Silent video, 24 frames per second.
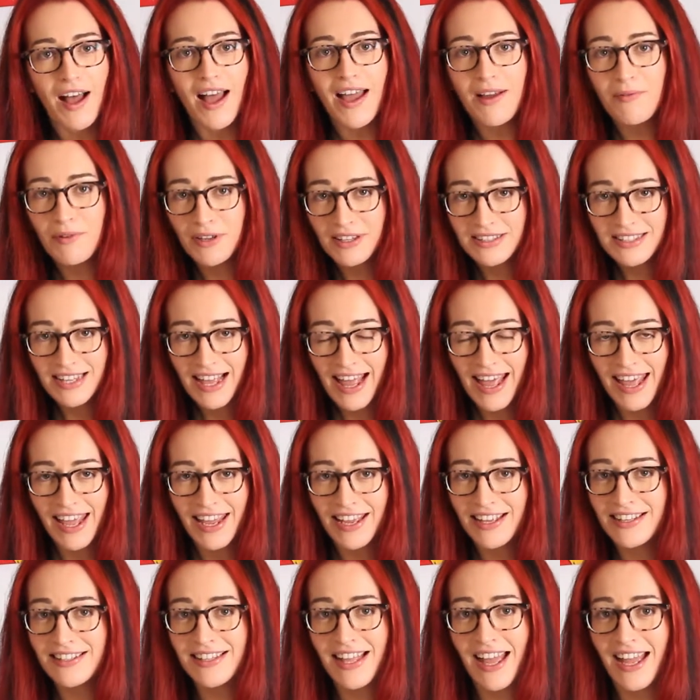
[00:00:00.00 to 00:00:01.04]
I would say
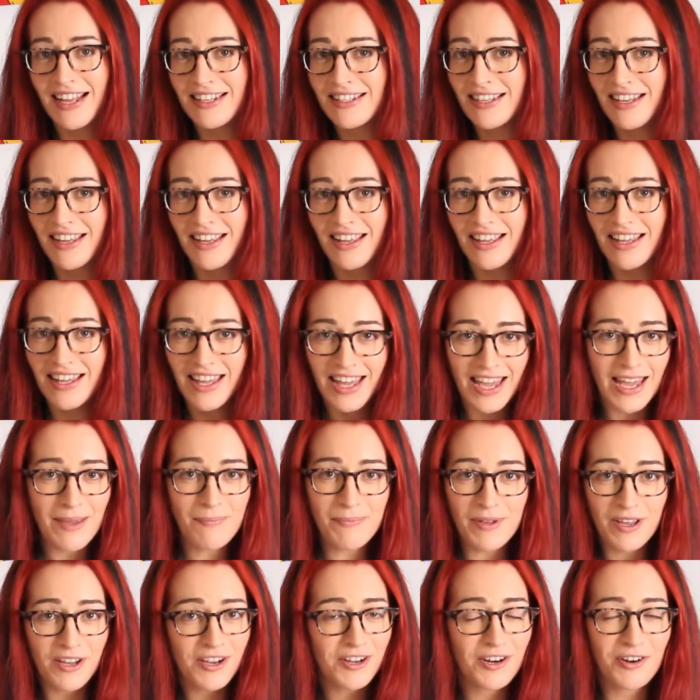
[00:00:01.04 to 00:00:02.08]
is that
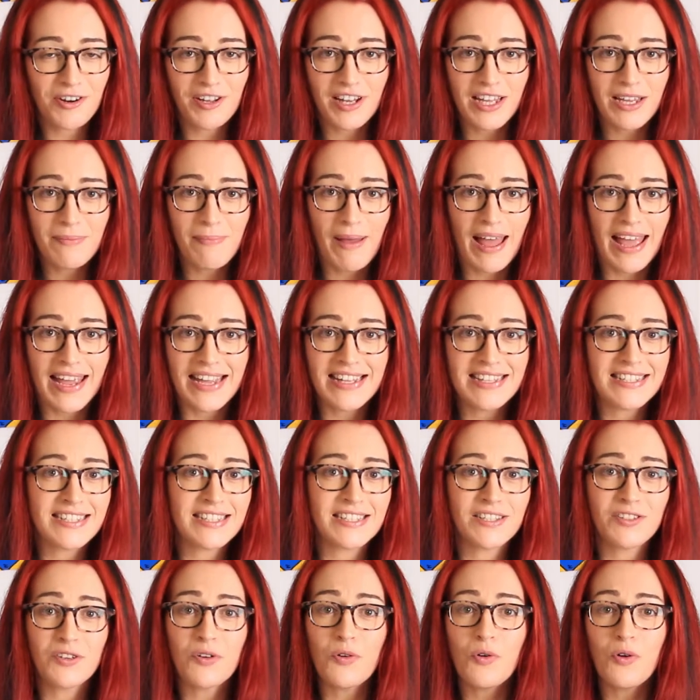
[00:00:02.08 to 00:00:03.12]
keep your acrylic paints
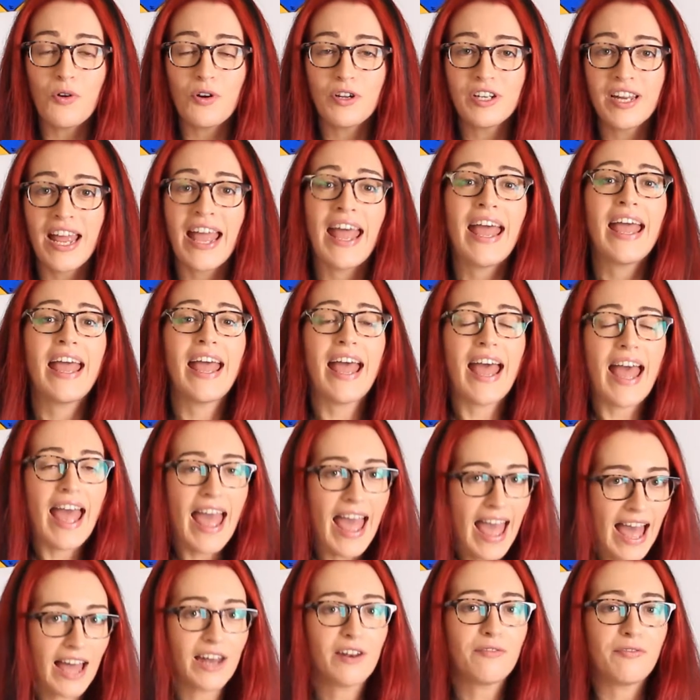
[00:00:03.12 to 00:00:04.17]
stored
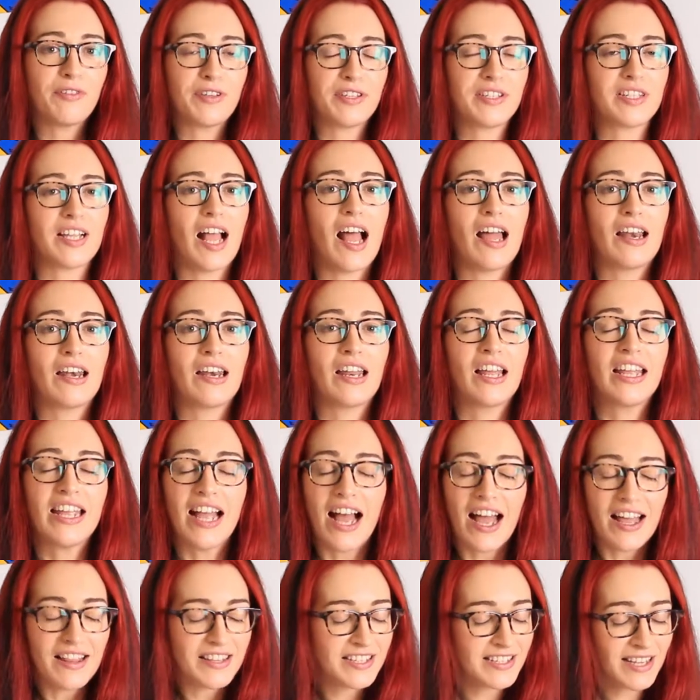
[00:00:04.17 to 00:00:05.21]
out of the sun.
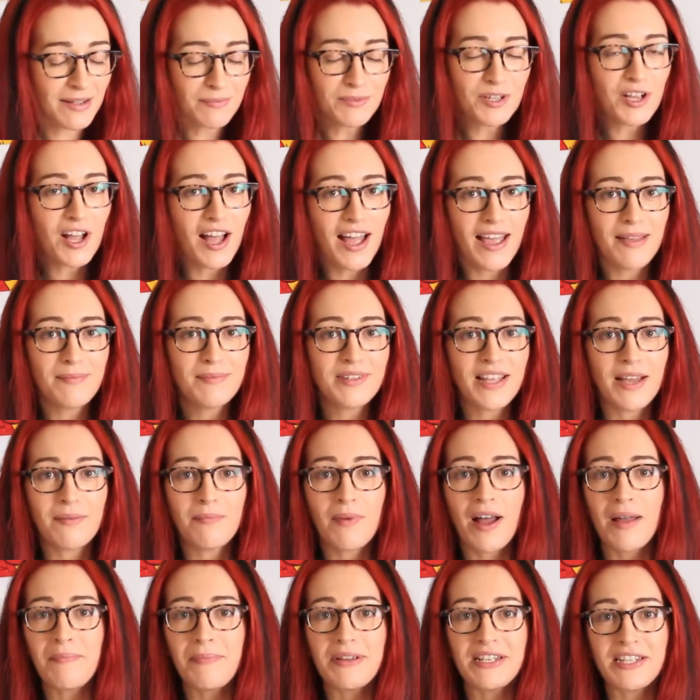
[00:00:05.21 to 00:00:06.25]
Sometimes that
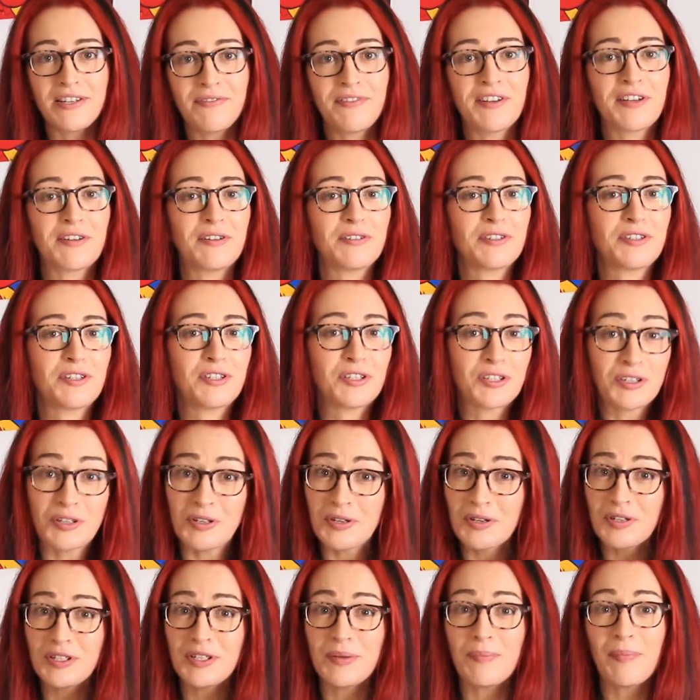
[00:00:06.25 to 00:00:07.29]
might be difficult to
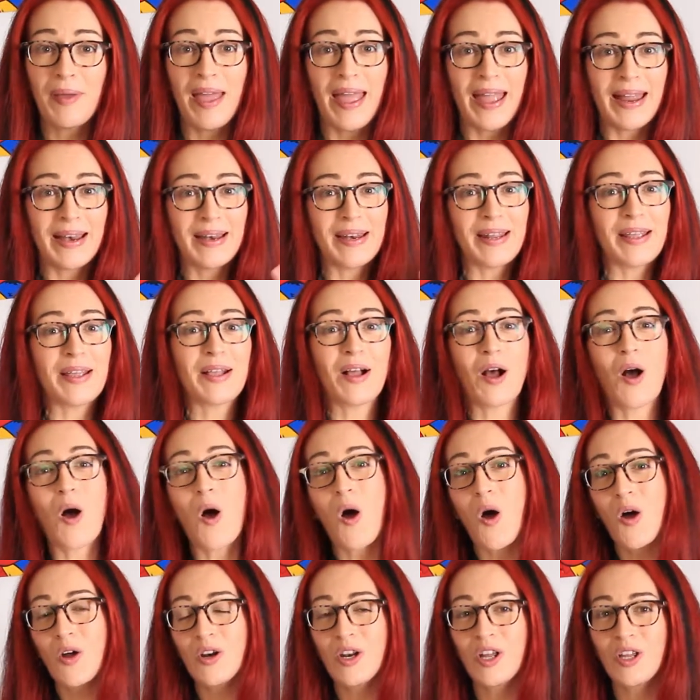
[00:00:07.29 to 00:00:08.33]
do depending
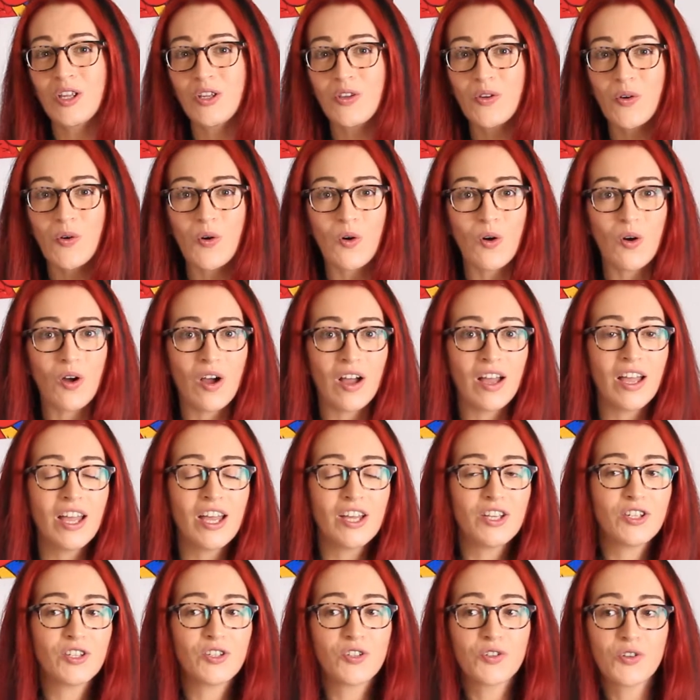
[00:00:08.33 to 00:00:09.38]
on your
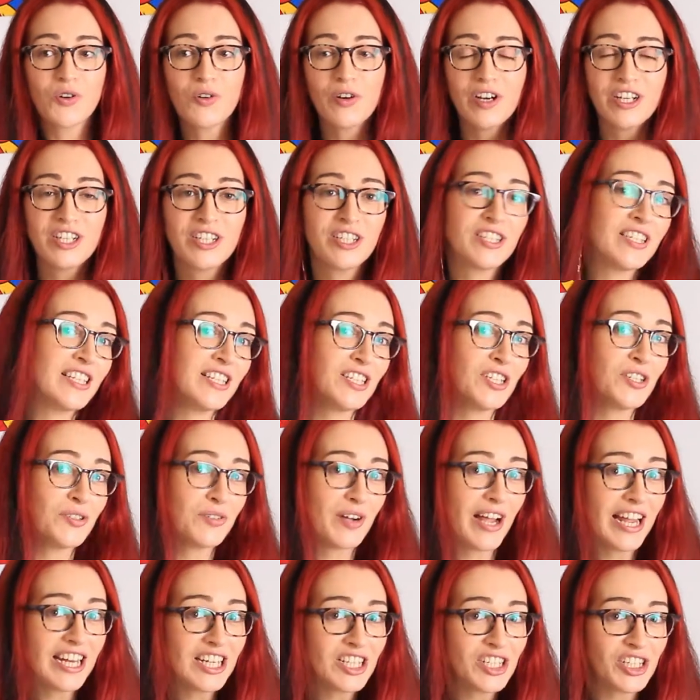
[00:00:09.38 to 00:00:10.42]
storage
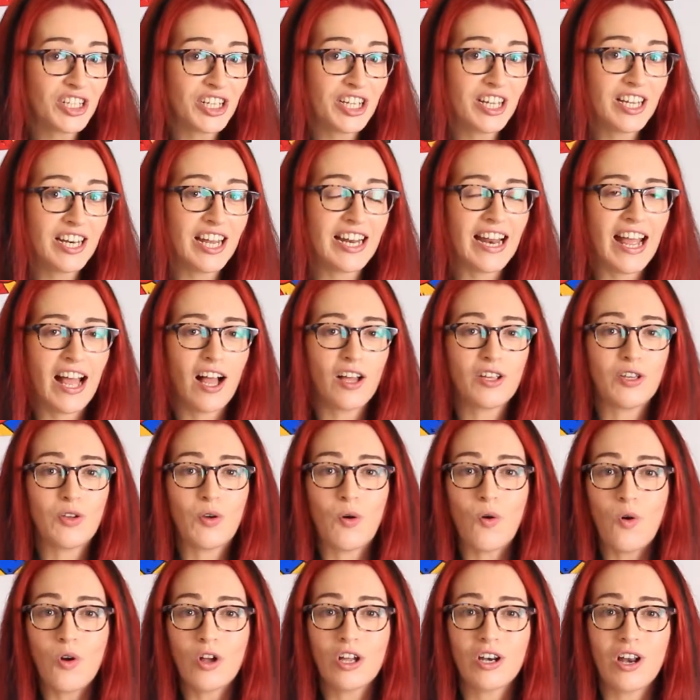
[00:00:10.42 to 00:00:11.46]
situation and how you
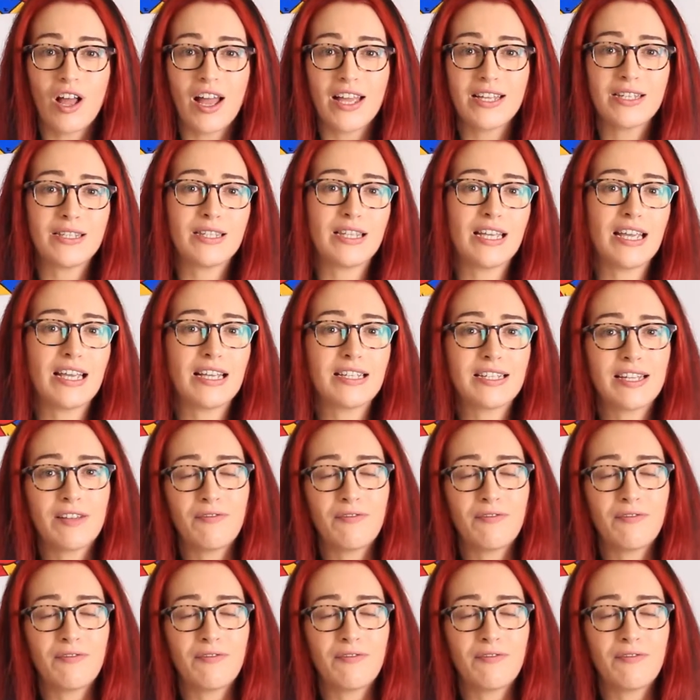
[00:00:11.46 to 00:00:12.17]
organize things.